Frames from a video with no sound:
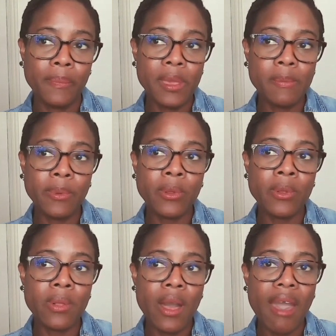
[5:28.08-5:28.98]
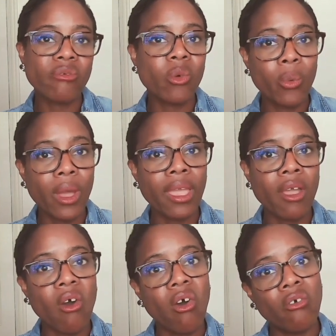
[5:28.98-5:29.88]
people have a
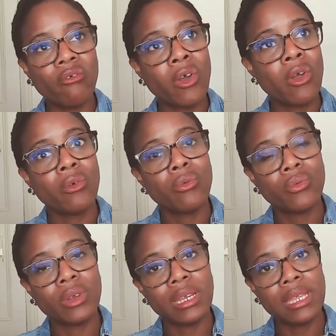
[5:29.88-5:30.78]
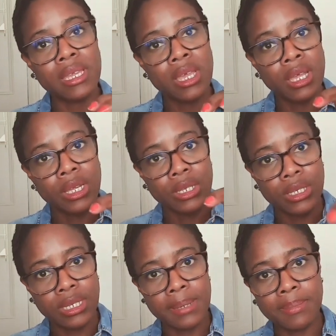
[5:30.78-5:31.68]
way of really
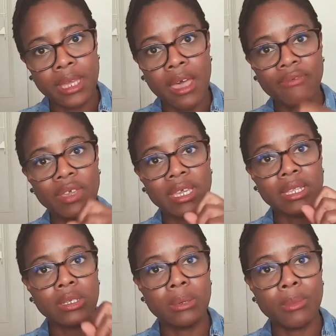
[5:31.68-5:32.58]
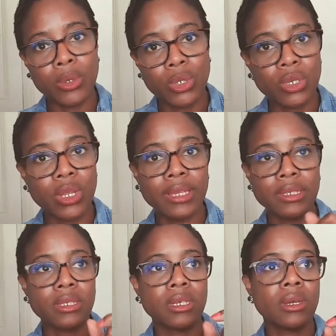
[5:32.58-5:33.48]
deep diving into the emotion
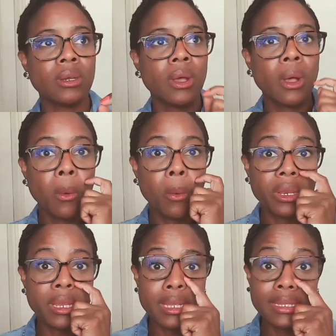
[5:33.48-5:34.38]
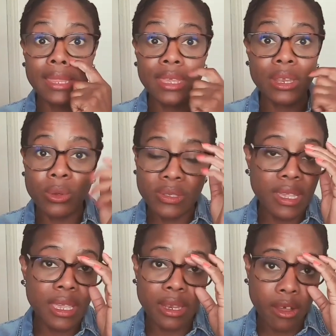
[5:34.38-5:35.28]
as to what it is that they're not
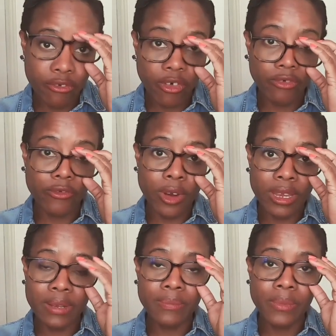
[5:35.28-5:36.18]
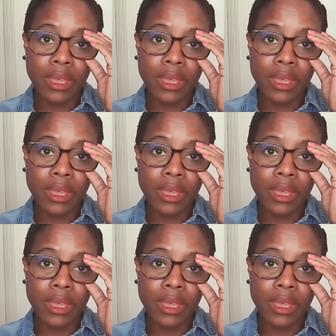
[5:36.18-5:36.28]
seeing enough of, right?